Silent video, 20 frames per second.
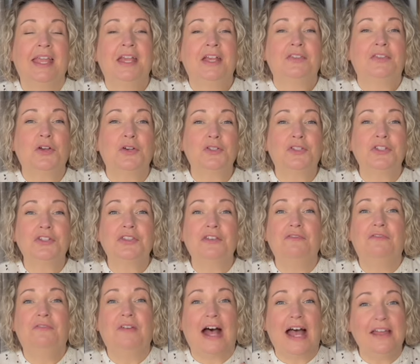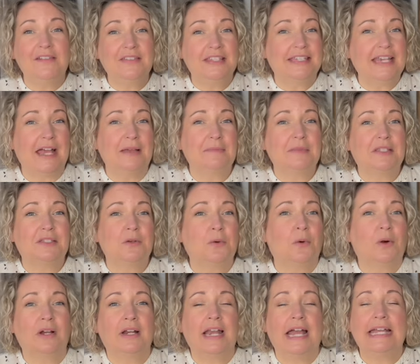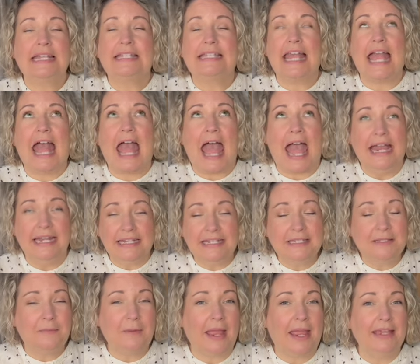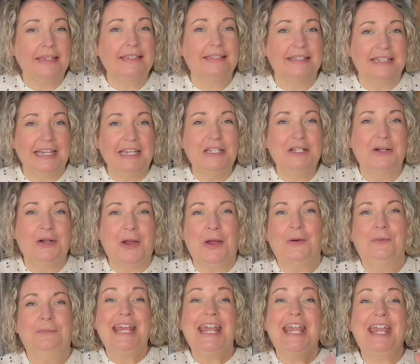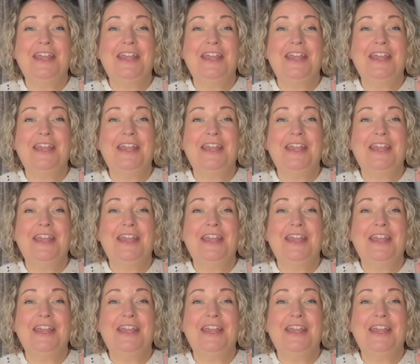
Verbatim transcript: Those are the five steps to organize any space in your home.